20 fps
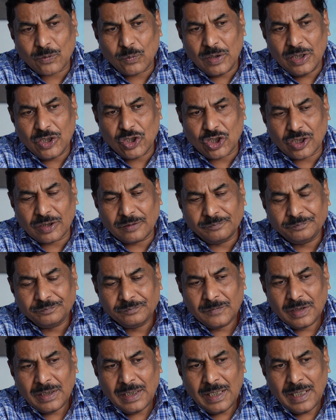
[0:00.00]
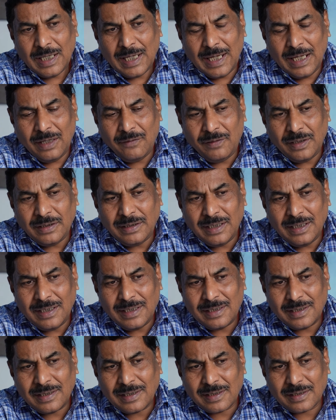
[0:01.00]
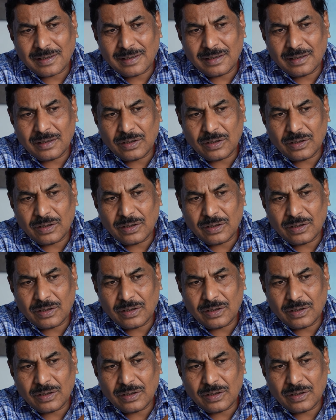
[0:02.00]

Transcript: version, everything is